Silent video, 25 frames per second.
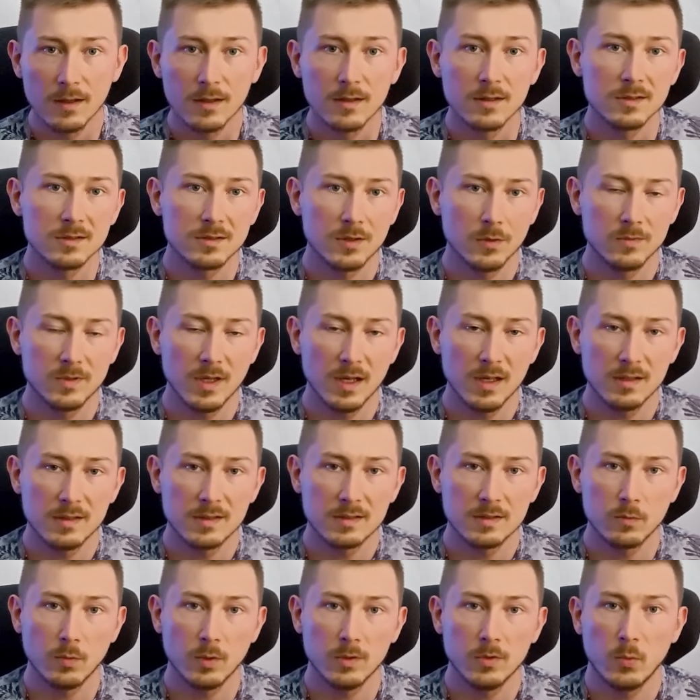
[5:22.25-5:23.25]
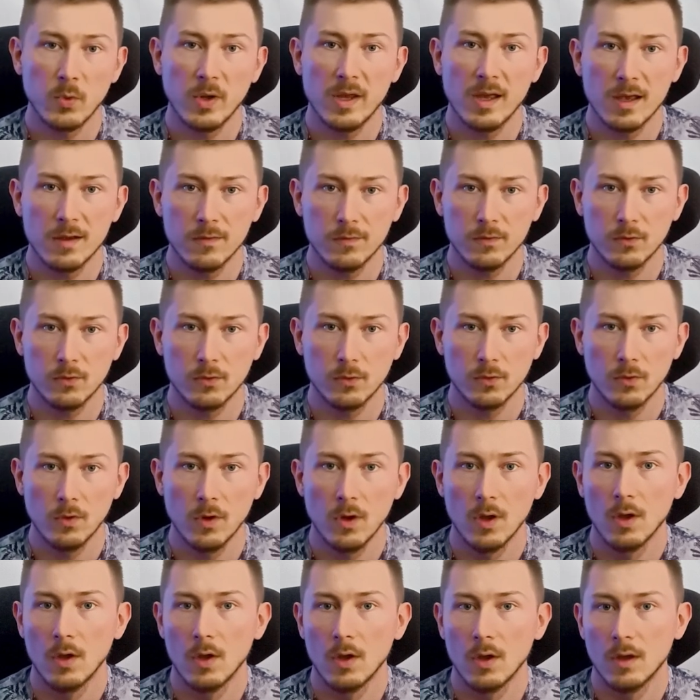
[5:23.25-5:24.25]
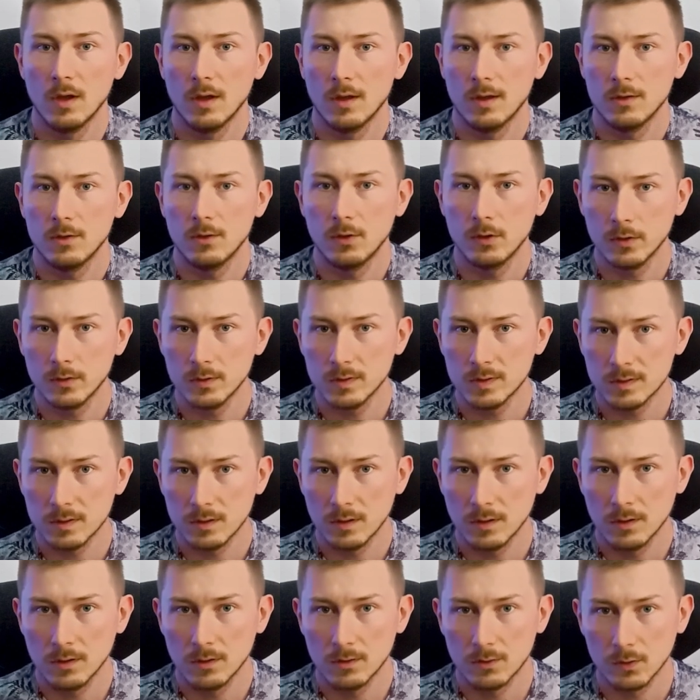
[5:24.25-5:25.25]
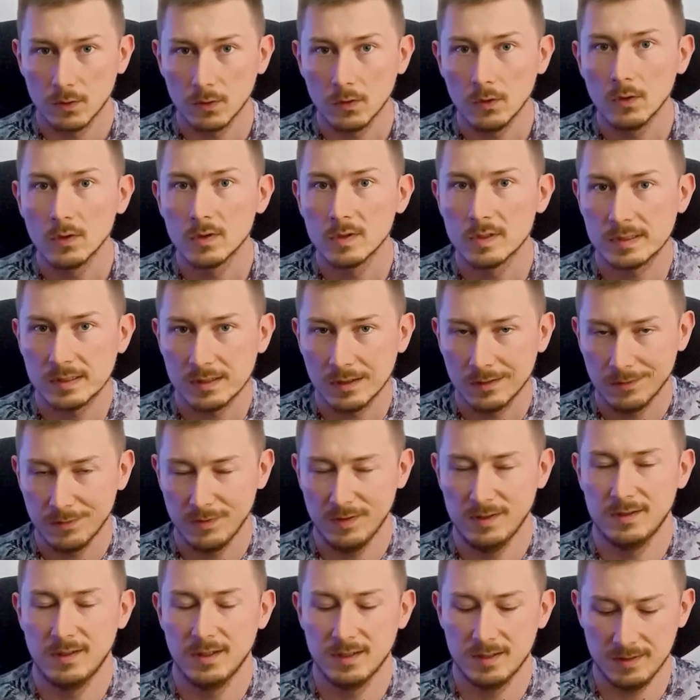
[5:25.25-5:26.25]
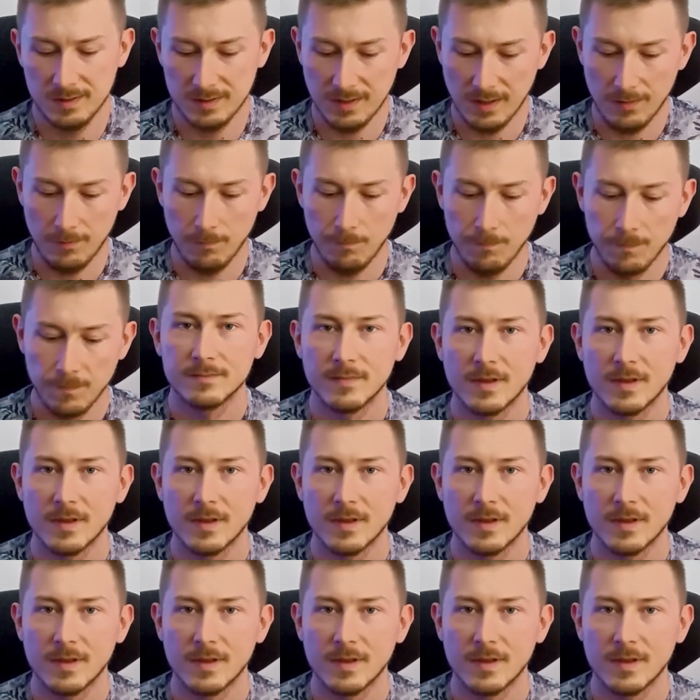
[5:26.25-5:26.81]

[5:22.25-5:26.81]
so that's what we have to use to soften the stem.